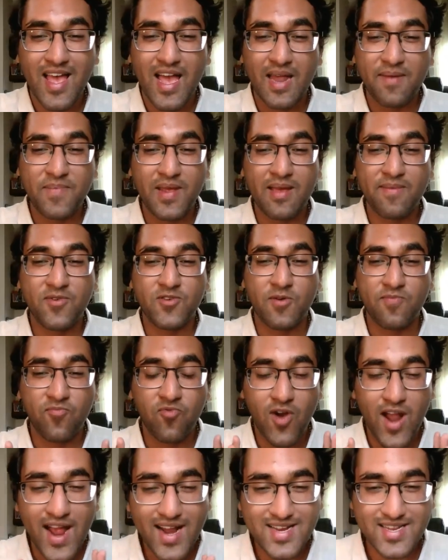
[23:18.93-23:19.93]
and be able to
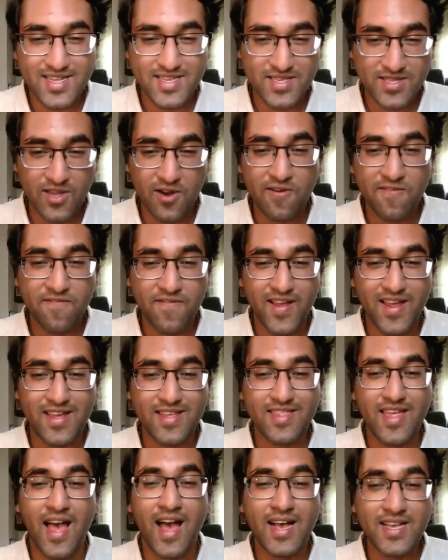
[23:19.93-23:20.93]
practice their
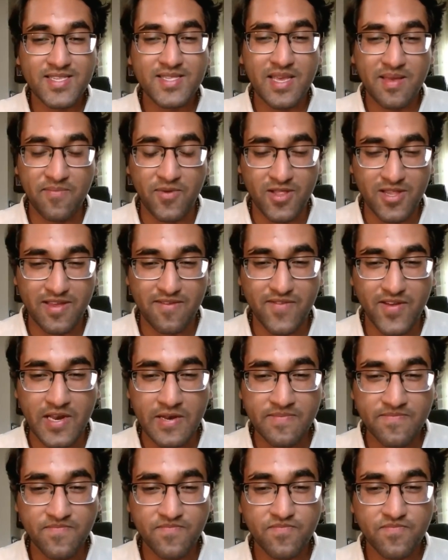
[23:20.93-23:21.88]
faith as they believe in,